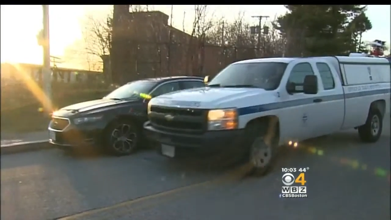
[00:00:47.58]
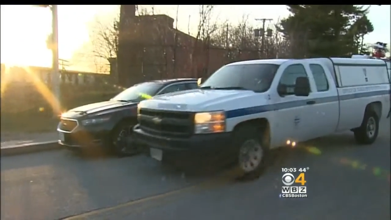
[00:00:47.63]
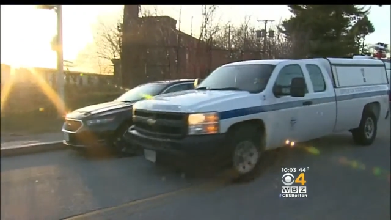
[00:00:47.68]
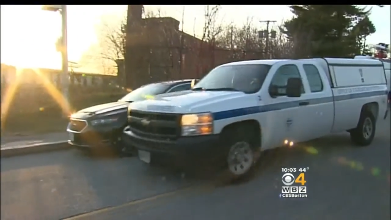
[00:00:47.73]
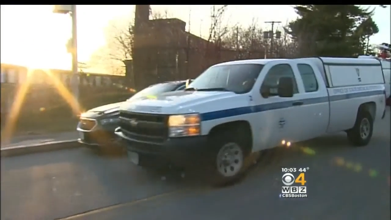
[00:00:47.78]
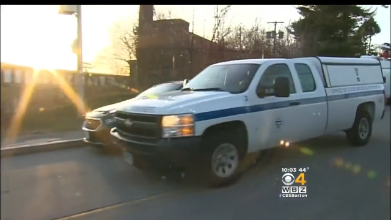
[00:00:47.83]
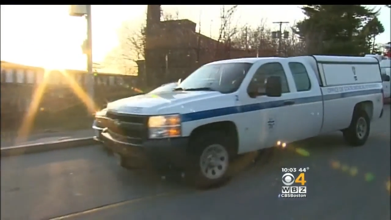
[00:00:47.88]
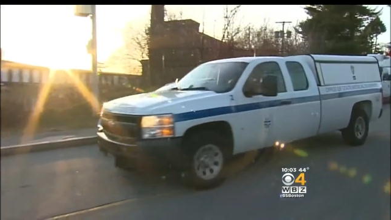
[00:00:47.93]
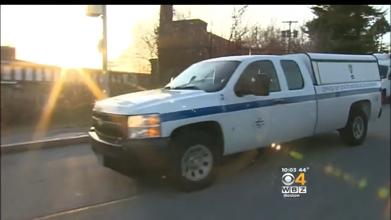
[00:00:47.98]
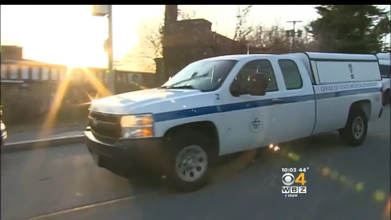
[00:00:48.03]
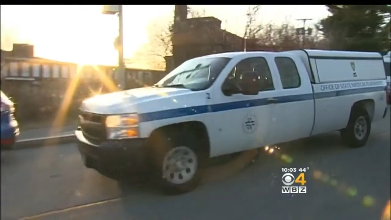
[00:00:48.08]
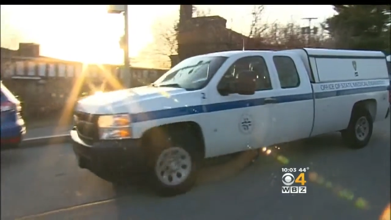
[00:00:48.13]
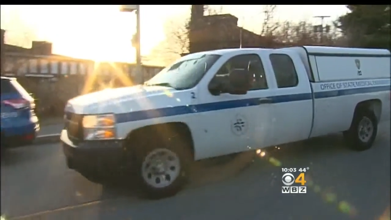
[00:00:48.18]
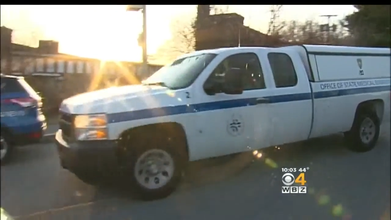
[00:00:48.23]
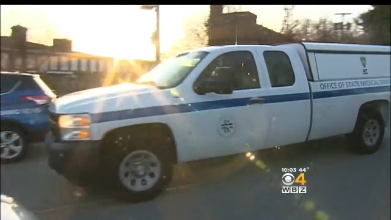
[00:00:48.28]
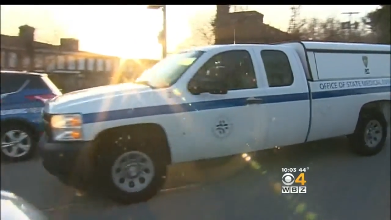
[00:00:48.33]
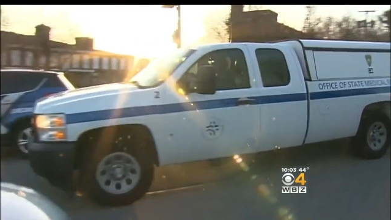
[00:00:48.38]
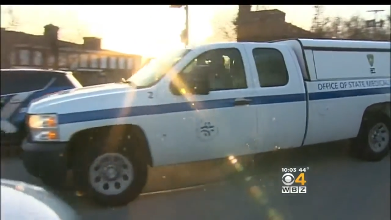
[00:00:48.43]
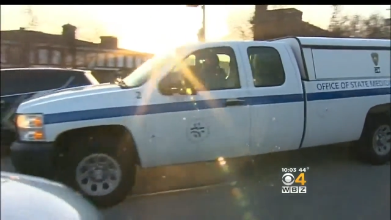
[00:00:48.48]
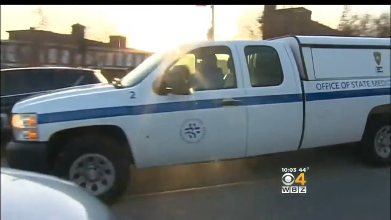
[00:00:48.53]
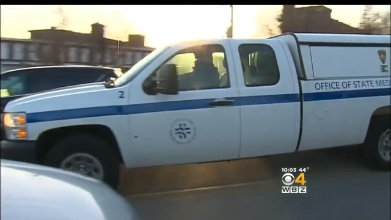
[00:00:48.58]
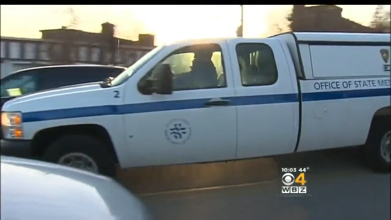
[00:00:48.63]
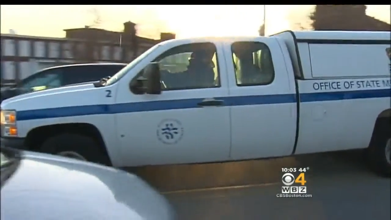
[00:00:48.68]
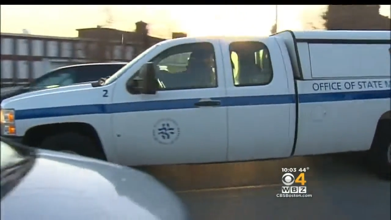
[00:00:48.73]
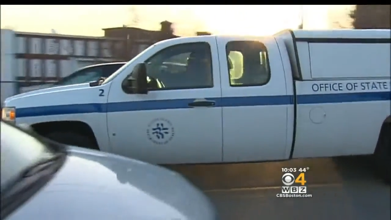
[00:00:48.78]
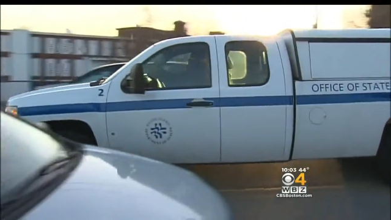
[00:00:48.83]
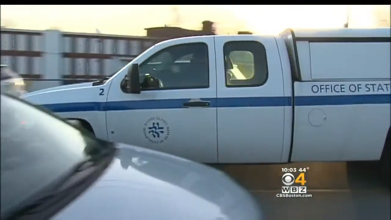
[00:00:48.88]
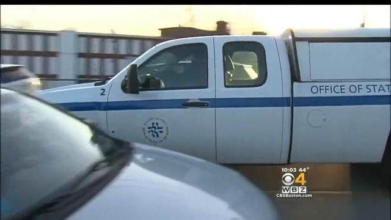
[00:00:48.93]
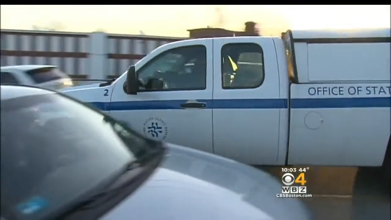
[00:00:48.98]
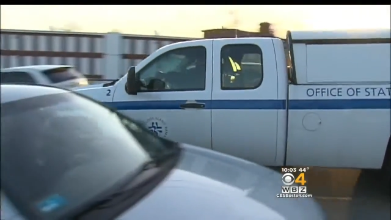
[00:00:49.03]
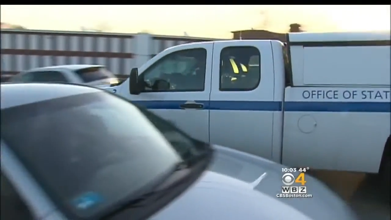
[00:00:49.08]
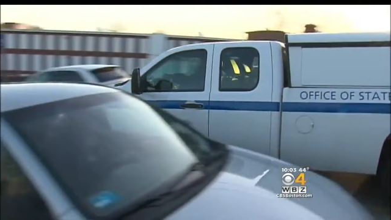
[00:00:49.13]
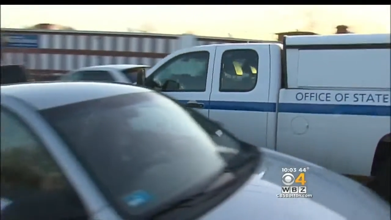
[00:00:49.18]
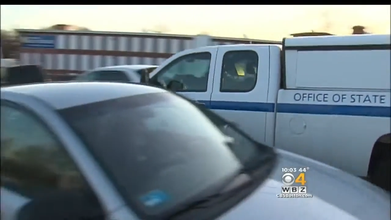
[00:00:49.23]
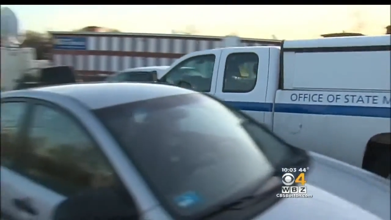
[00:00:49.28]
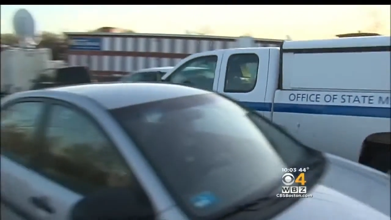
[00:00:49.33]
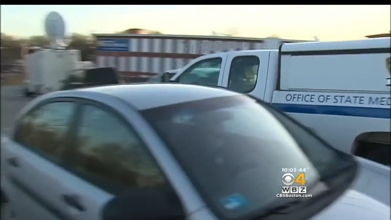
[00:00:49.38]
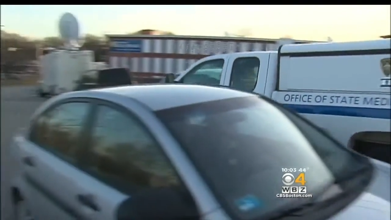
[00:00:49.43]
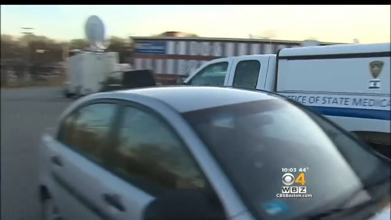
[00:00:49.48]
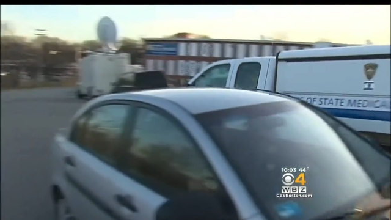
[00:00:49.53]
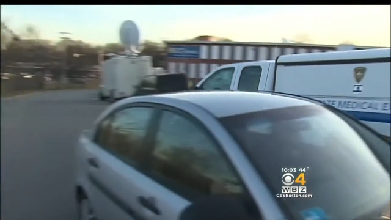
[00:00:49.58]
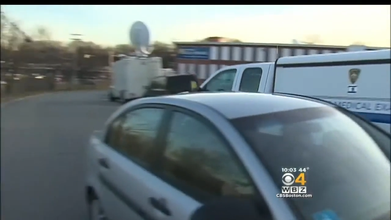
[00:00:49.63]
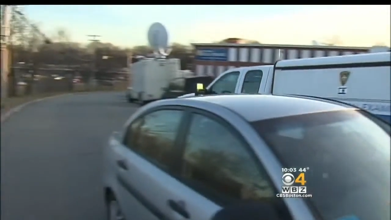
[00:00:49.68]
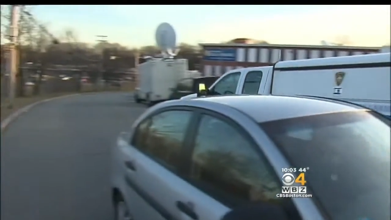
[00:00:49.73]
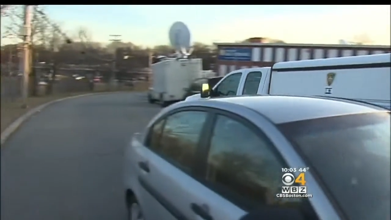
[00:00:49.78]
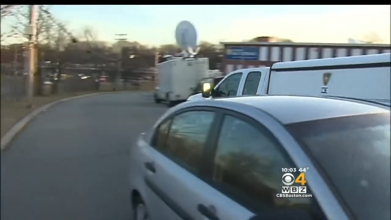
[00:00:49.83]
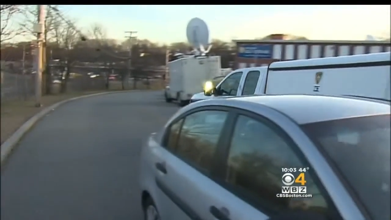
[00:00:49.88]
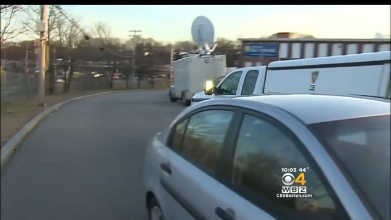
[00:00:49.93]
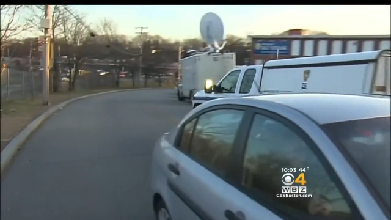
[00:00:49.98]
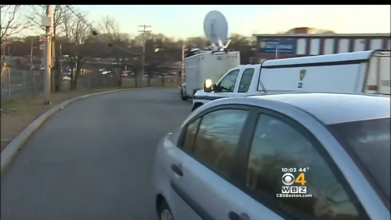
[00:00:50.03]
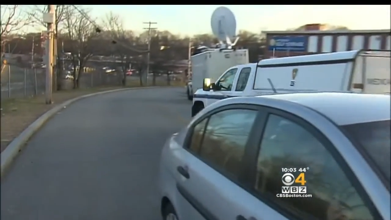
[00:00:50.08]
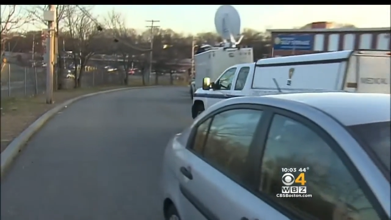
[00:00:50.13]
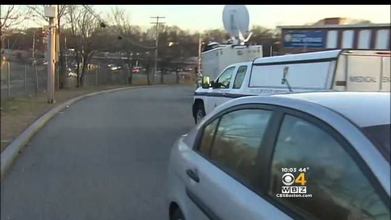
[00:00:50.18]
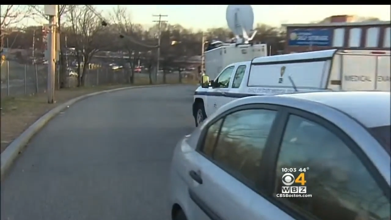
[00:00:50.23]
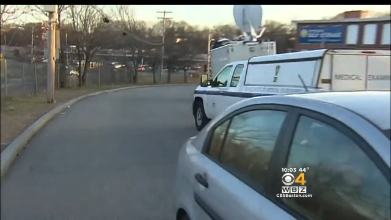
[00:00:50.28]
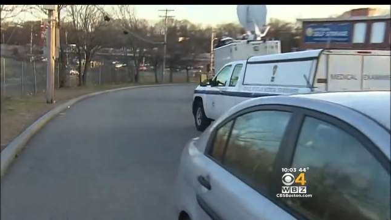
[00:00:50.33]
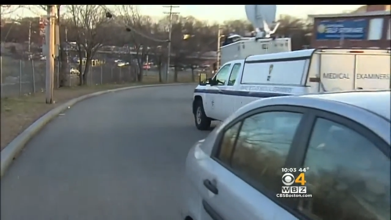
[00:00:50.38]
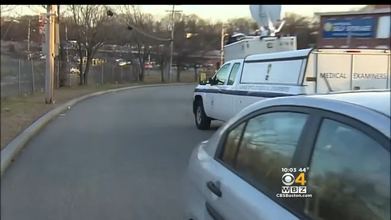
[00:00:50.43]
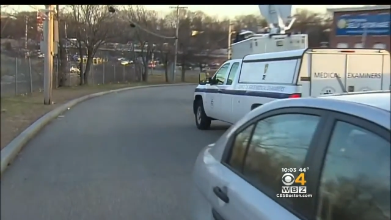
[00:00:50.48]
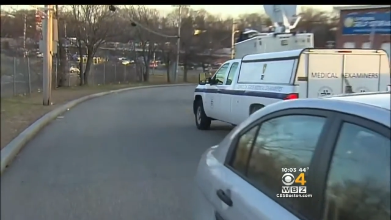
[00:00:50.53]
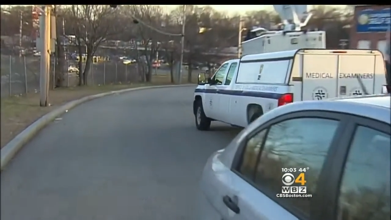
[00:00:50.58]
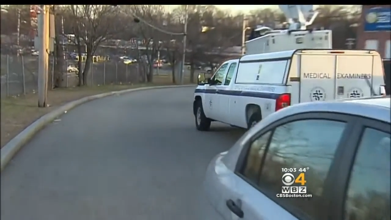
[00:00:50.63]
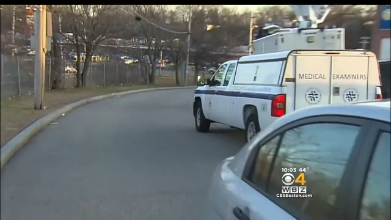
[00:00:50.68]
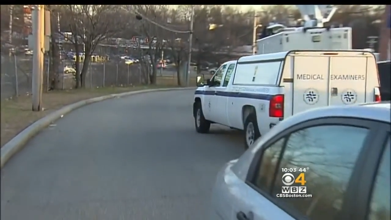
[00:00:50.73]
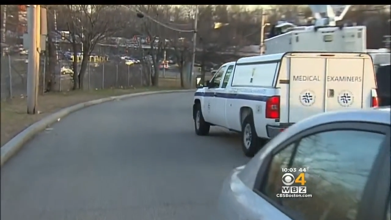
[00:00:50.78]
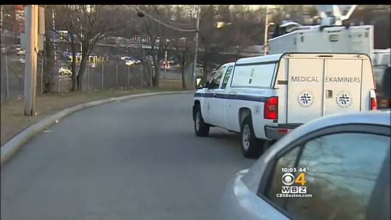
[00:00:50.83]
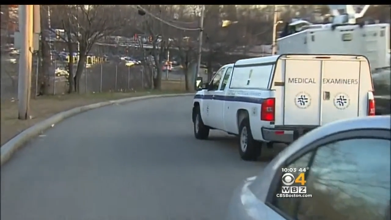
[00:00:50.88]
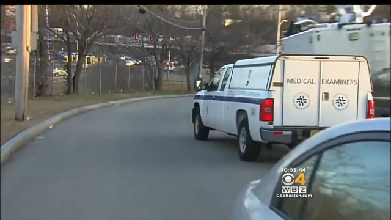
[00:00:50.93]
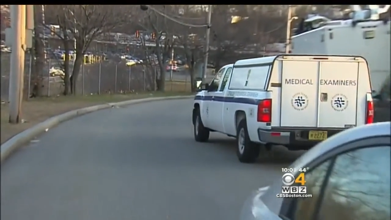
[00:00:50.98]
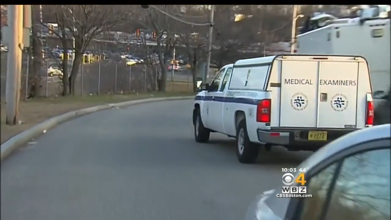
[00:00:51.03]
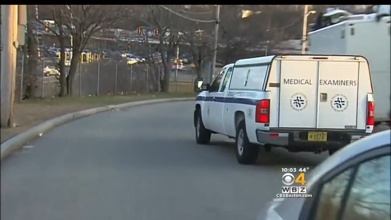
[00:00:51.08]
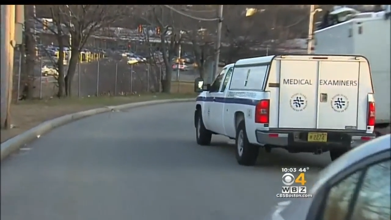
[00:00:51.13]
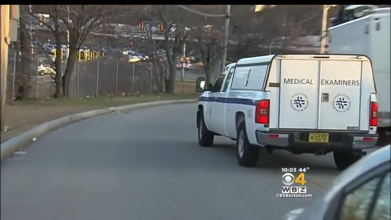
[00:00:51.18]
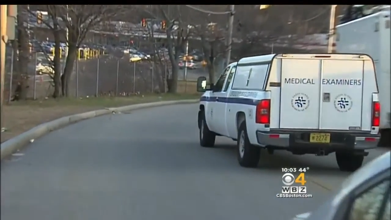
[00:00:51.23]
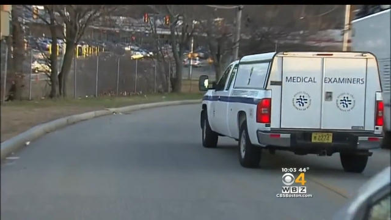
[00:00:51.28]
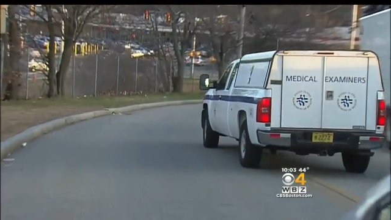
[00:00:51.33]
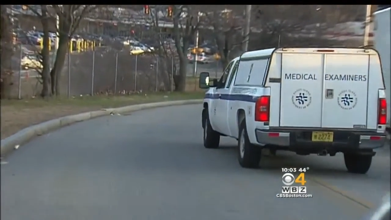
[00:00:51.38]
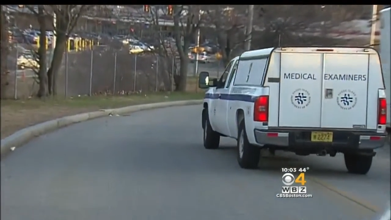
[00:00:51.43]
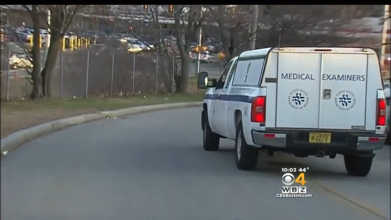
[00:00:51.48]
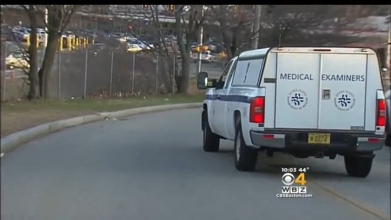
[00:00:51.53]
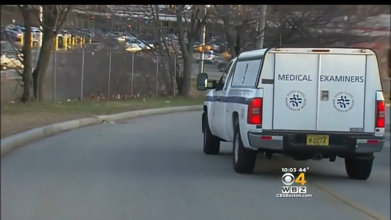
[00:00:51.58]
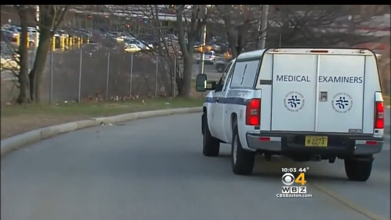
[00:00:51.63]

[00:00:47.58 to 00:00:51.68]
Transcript: [unreadable: no face in view]